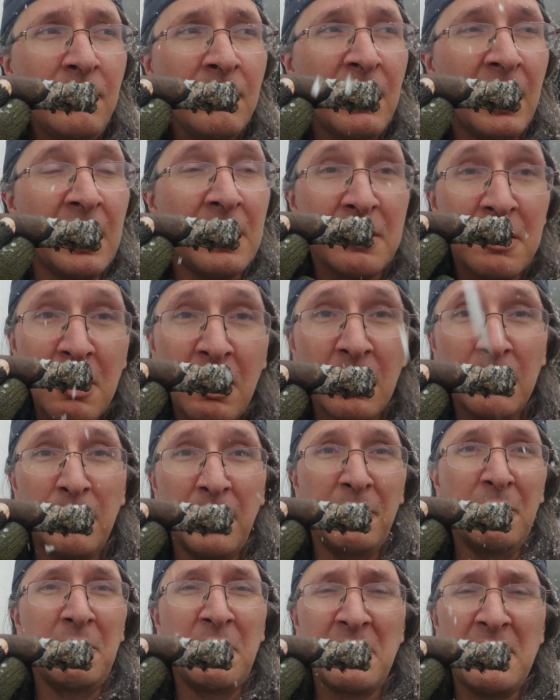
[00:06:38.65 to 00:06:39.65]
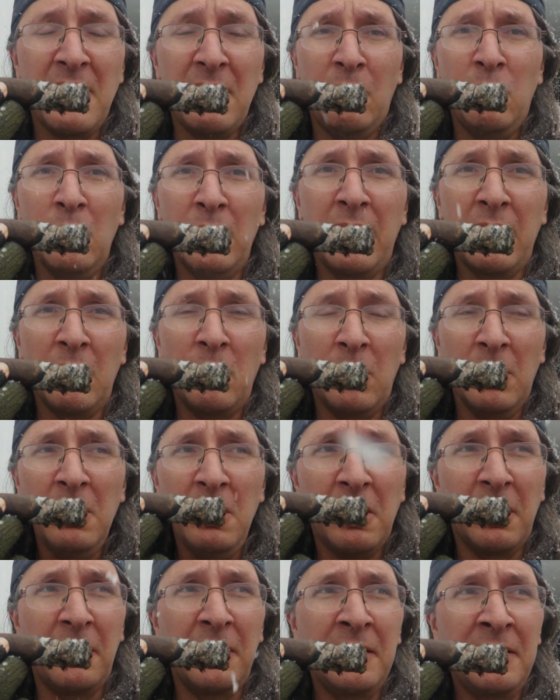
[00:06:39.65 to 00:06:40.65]
it's good, but there's just not a whole lot going
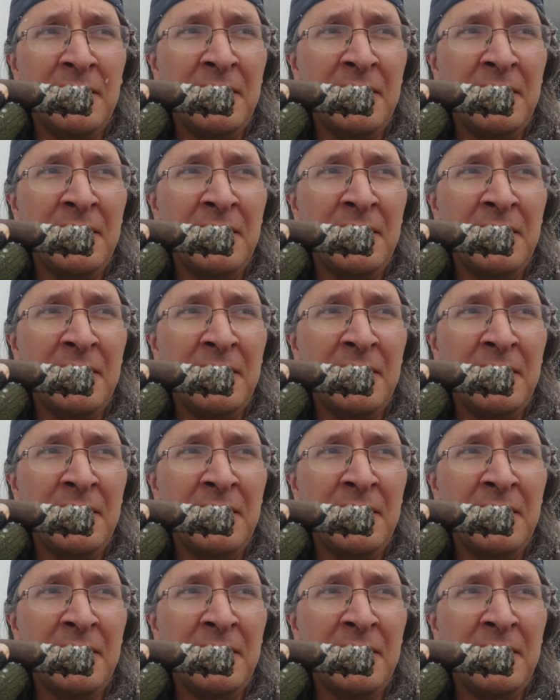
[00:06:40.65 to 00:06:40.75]
on.